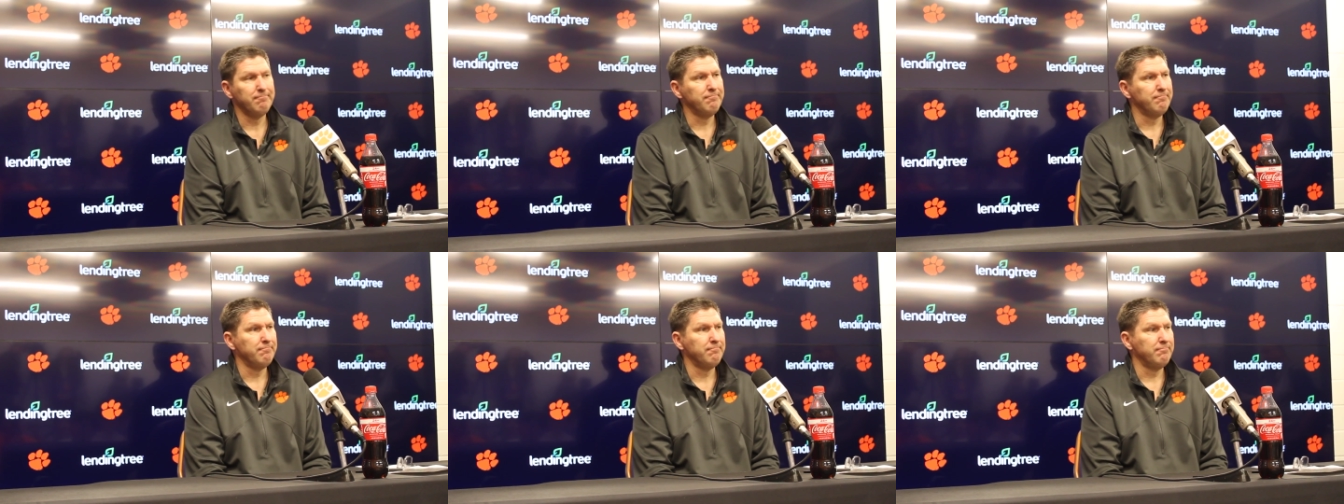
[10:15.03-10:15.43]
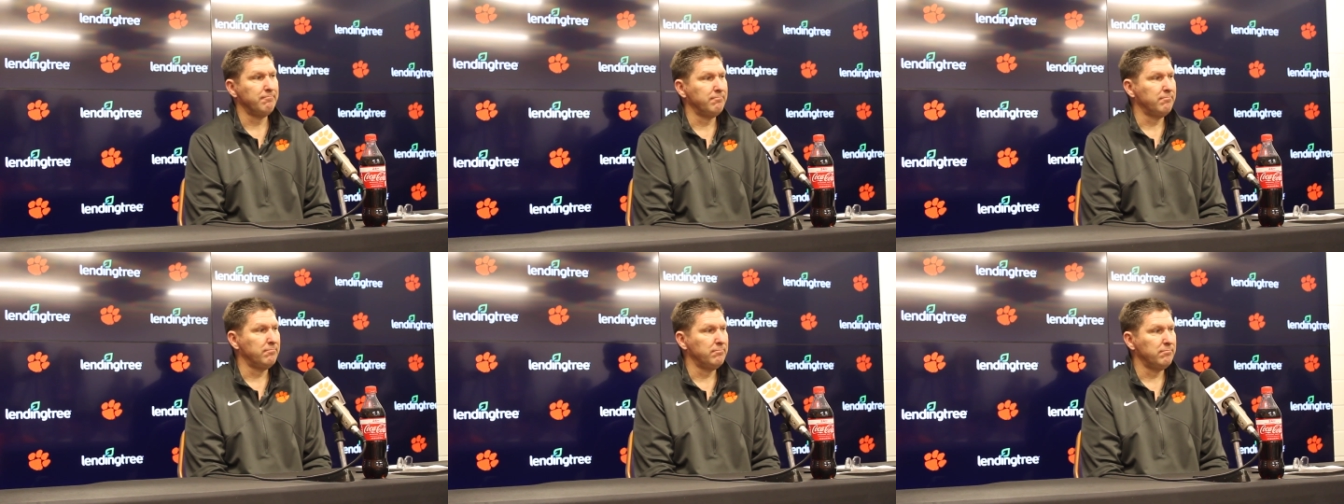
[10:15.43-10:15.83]

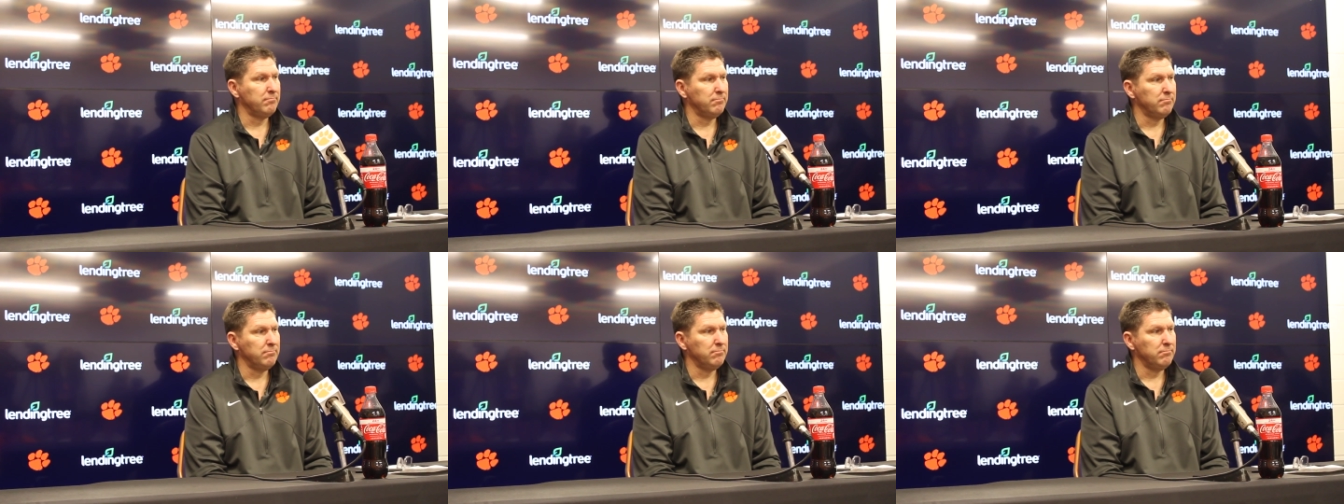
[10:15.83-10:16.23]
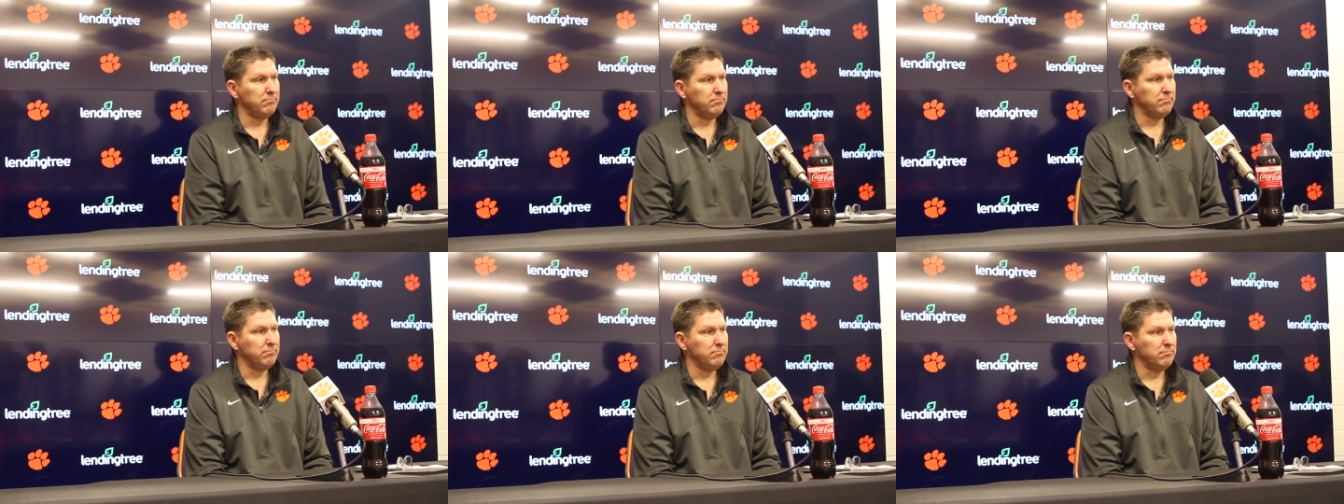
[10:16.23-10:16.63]
Percentage wise, Chase has
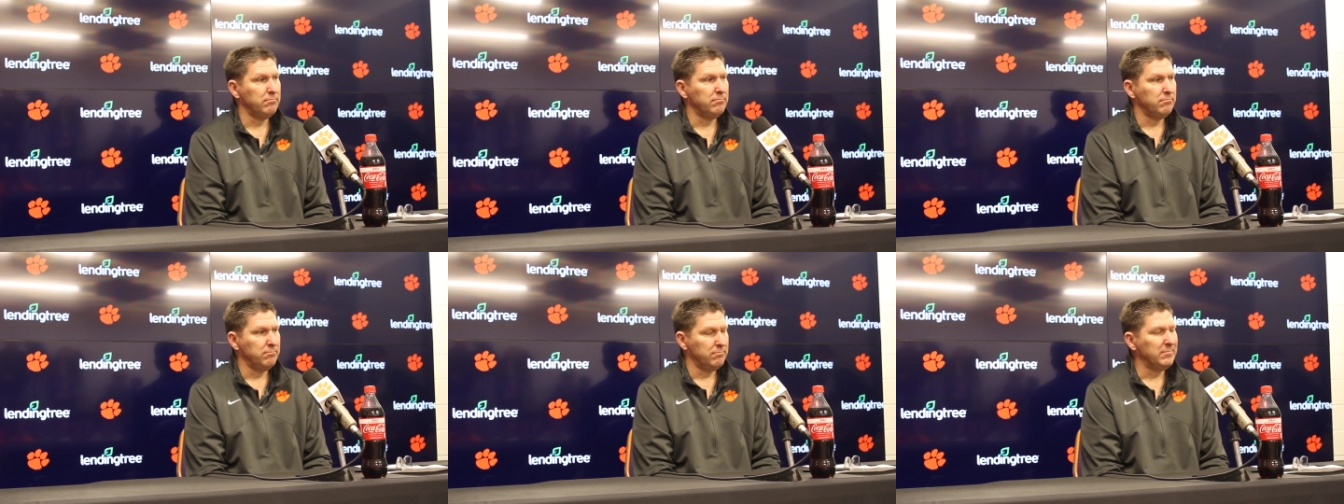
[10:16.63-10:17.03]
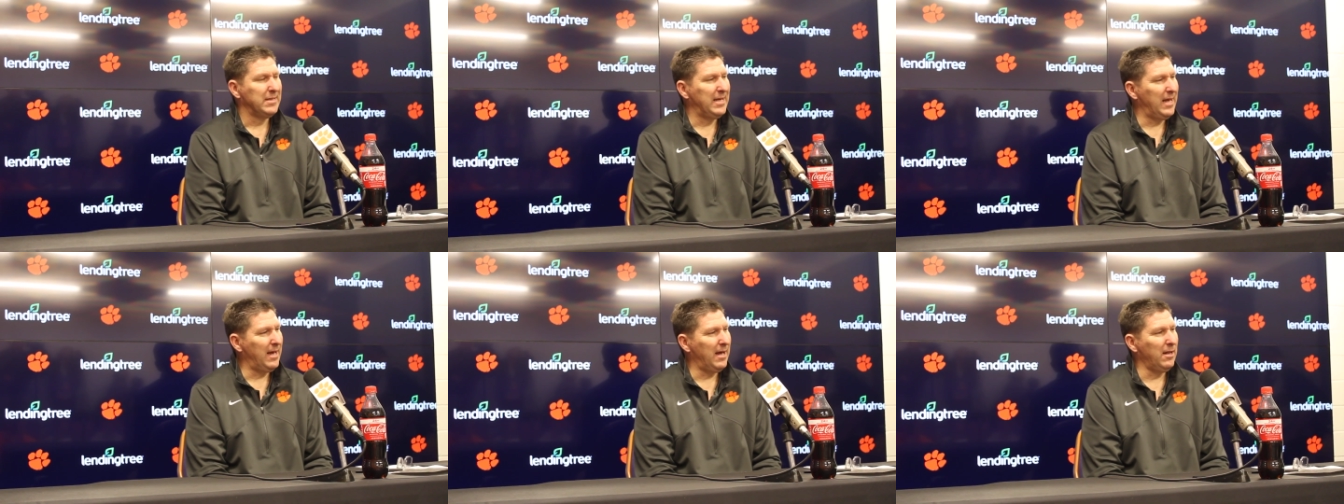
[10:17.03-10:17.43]
struggled the last
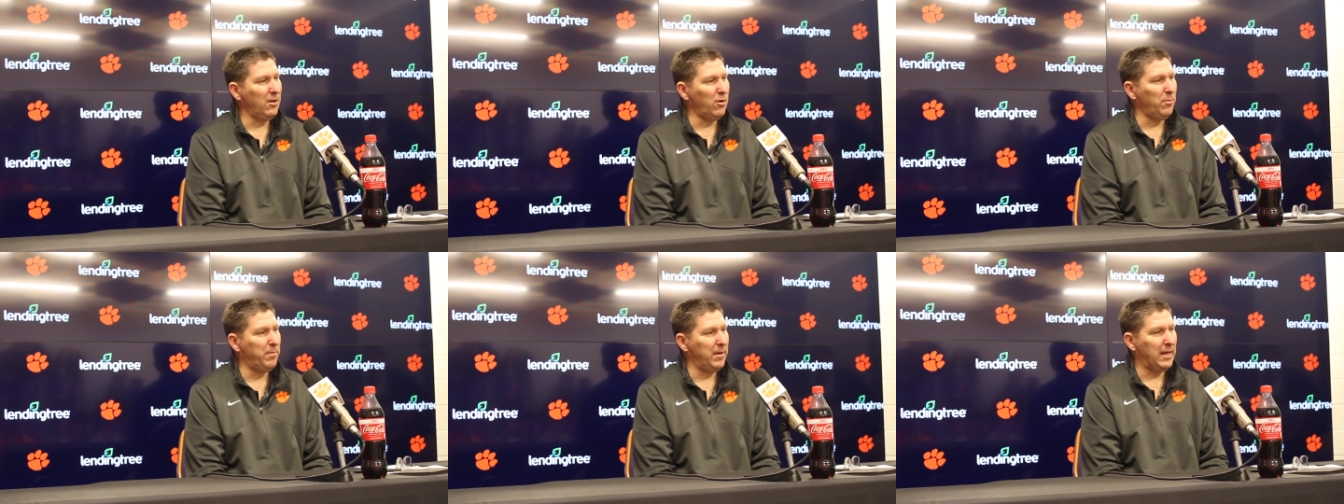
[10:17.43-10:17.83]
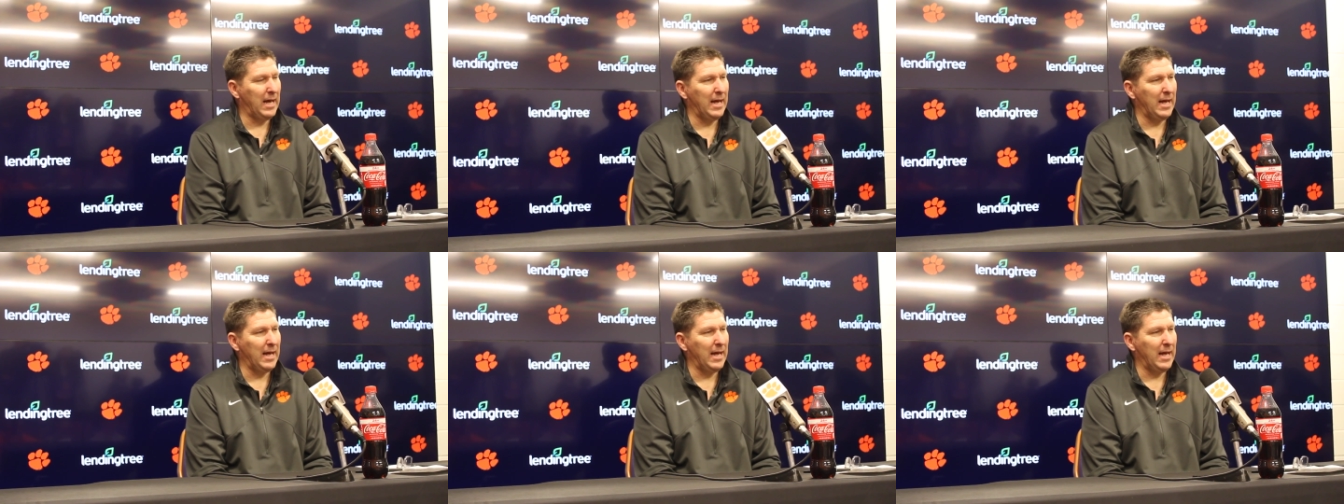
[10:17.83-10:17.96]
couple. Yeah, a little bit.